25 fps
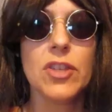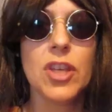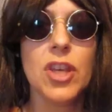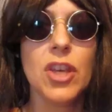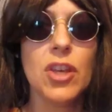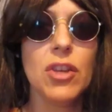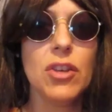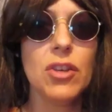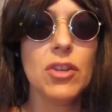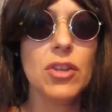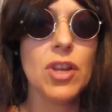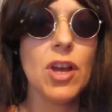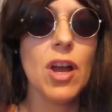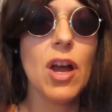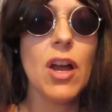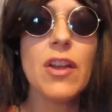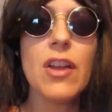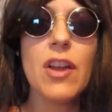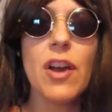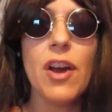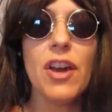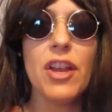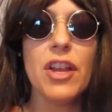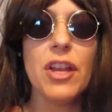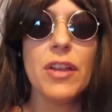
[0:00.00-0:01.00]
Dude, I
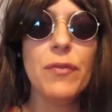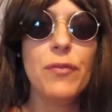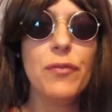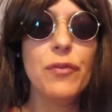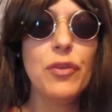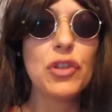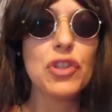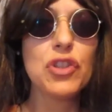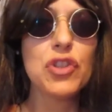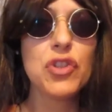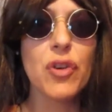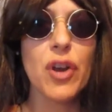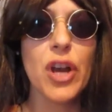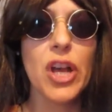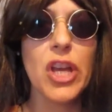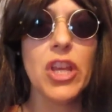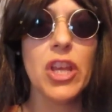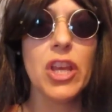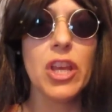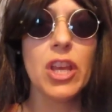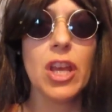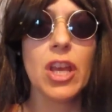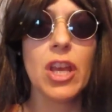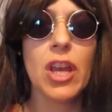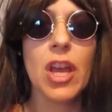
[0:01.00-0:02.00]
got
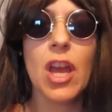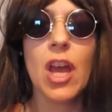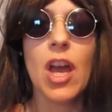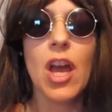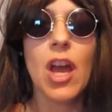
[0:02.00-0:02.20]
infiltrated.